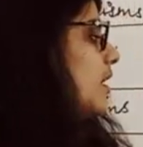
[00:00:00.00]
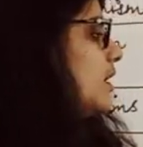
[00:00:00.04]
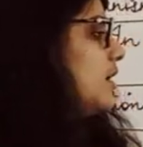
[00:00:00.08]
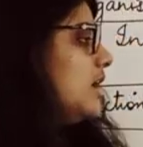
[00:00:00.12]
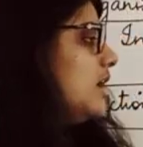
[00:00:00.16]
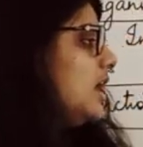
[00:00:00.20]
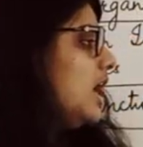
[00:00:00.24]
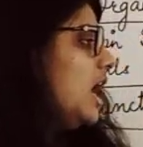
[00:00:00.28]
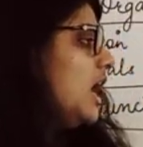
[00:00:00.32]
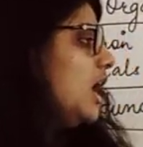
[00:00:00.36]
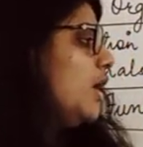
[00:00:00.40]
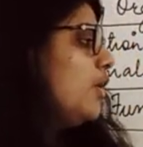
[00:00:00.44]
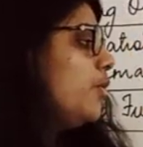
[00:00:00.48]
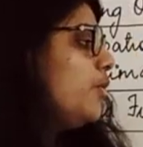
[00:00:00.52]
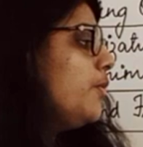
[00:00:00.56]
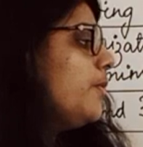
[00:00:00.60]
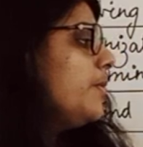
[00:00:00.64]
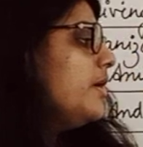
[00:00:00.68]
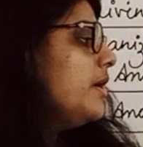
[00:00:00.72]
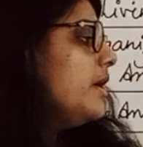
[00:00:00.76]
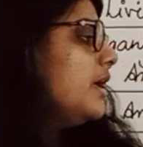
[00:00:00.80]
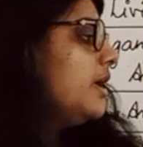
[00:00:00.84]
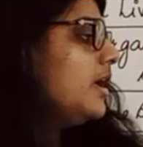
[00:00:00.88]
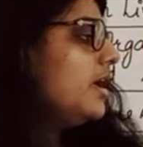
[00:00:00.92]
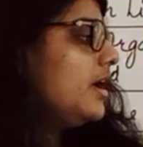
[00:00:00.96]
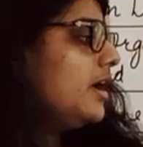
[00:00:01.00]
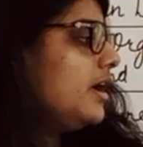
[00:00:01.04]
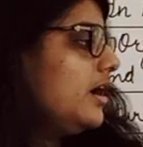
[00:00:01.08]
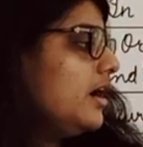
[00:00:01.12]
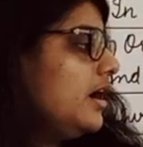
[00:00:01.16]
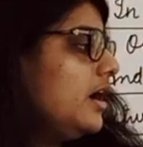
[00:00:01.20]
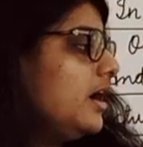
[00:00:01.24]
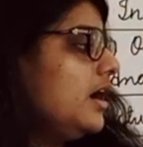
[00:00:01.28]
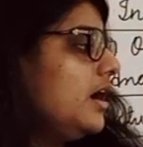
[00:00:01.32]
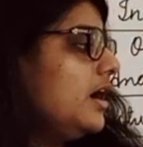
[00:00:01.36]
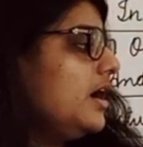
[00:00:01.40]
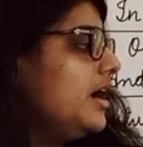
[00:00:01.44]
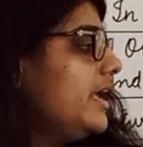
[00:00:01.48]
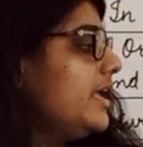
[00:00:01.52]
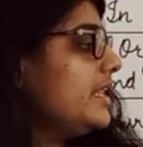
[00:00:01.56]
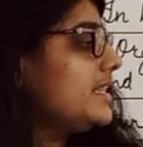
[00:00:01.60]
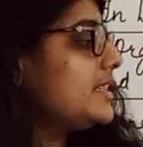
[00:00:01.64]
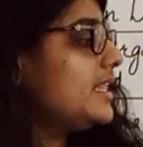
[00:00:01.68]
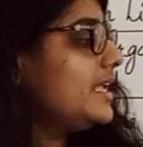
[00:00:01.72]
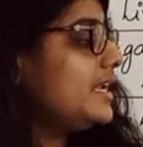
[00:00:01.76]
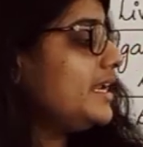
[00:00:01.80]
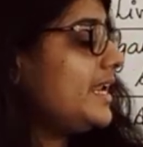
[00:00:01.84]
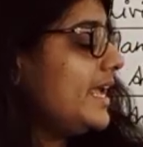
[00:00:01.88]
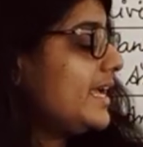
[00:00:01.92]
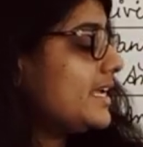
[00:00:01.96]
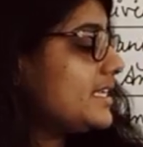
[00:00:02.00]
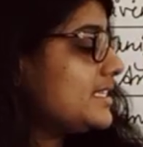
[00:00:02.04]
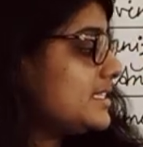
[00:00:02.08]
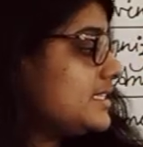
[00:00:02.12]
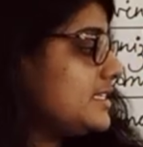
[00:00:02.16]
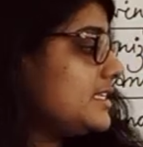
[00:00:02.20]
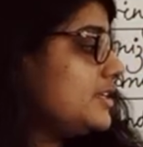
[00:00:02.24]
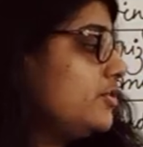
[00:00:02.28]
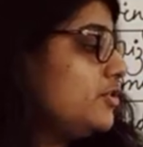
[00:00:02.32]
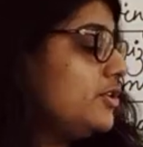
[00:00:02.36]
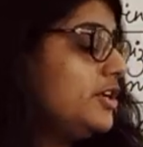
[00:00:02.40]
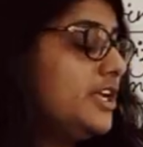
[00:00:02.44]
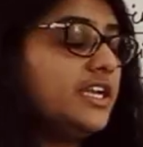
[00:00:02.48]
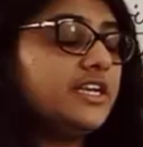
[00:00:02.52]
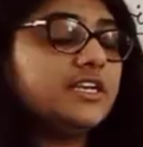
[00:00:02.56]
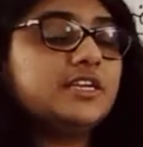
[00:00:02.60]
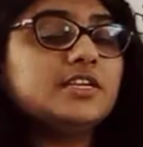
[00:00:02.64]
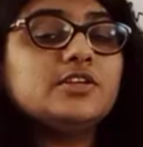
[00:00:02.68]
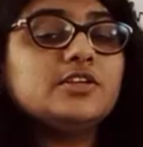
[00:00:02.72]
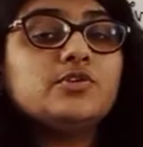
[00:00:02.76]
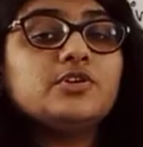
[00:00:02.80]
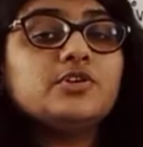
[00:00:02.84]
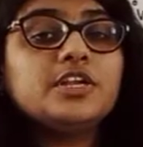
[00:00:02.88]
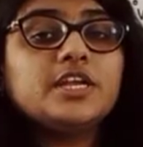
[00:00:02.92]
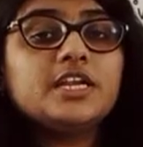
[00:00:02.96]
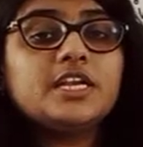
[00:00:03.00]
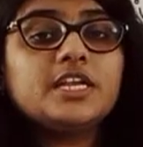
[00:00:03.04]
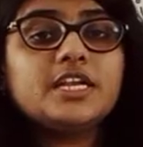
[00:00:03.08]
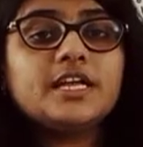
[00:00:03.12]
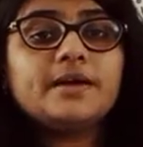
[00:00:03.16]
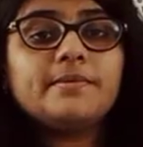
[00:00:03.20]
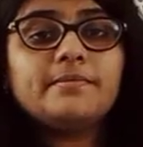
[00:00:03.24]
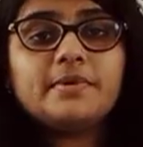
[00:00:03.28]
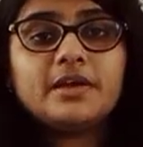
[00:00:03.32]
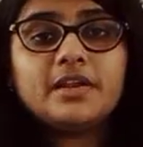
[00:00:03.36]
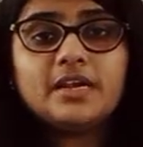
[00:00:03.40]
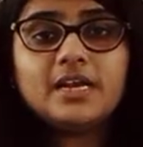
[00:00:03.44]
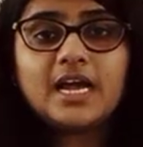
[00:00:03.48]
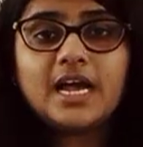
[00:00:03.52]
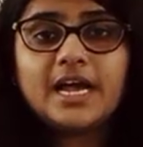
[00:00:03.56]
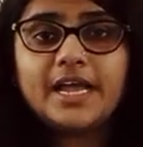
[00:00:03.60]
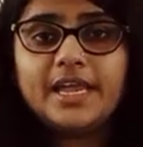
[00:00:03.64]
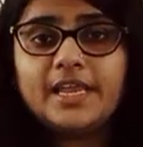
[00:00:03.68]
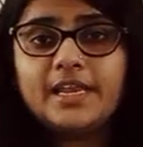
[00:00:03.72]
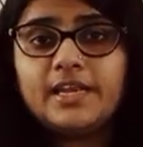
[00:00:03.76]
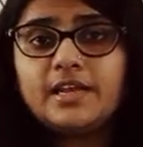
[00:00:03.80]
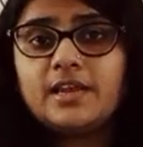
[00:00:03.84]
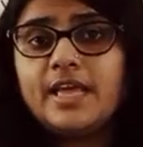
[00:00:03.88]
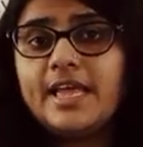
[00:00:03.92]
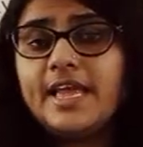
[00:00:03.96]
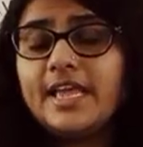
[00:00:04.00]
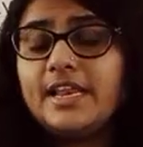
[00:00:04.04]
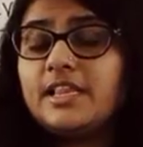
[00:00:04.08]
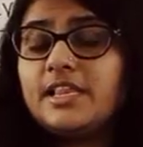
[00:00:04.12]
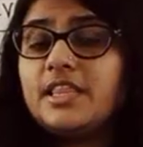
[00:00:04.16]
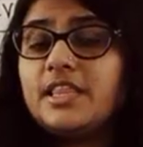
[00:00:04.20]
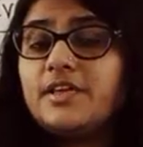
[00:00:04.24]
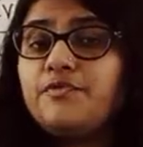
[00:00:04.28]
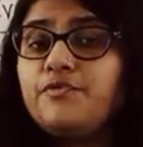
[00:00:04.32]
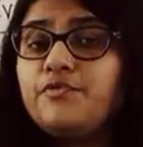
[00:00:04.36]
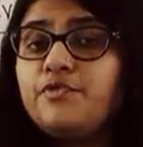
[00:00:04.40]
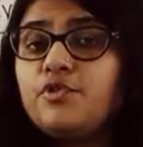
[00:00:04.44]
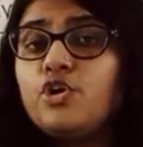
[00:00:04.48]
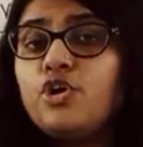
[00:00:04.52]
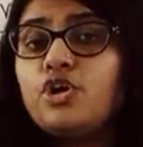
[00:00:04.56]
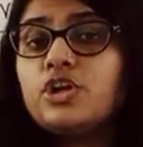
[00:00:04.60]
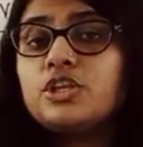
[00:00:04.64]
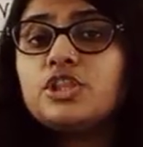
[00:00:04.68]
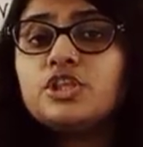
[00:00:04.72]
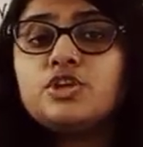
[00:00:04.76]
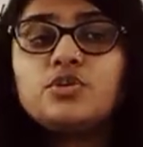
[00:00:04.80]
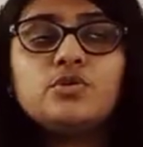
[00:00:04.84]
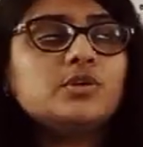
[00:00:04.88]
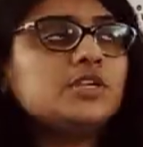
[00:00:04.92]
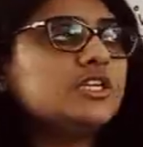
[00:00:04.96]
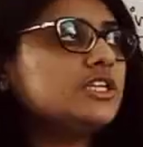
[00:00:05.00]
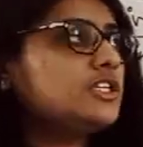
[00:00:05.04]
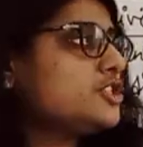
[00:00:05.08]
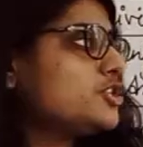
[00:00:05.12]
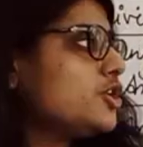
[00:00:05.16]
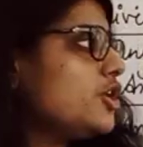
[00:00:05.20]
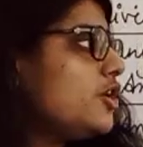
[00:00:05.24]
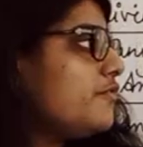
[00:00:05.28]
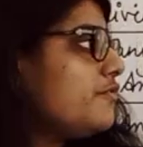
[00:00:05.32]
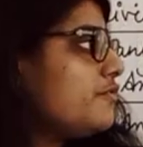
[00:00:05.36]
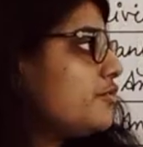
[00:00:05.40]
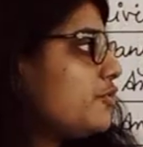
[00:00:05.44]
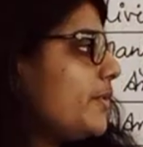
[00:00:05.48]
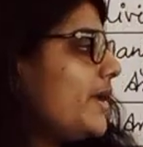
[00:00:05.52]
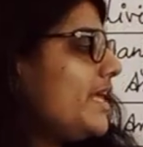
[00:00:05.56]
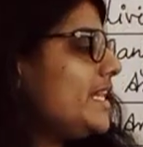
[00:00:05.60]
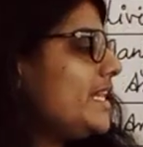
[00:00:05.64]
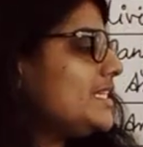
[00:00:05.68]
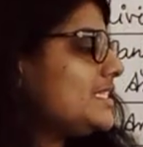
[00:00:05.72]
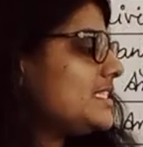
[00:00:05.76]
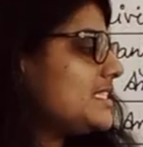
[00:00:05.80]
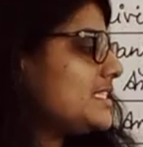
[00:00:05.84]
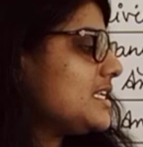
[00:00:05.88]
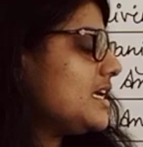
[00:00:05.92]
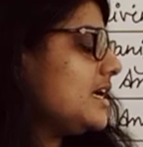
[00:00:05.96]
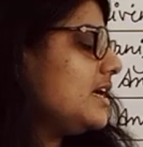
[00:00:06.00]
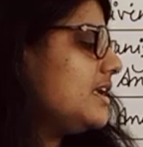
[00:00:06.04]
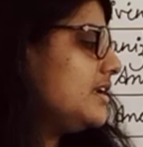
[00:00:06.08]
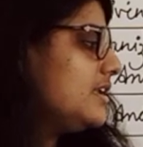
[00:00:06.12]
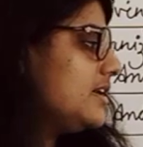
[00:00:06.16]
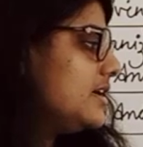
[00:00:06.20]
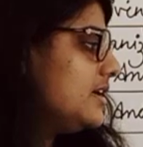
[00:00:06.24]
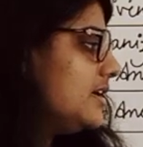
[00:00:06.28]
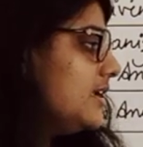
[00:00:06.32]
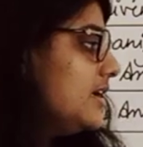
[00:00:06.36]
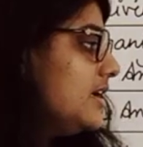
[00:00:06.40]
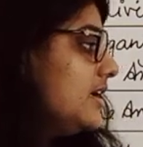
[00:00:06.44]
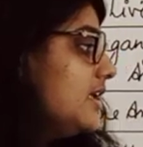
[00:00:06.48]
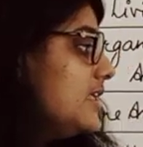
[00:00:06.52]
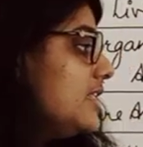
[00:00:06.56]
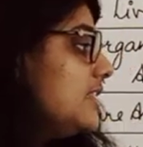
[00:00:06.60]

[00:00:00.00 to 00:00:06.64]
Now, the next unit, unit number 9 and the 4th unit of 12th standard.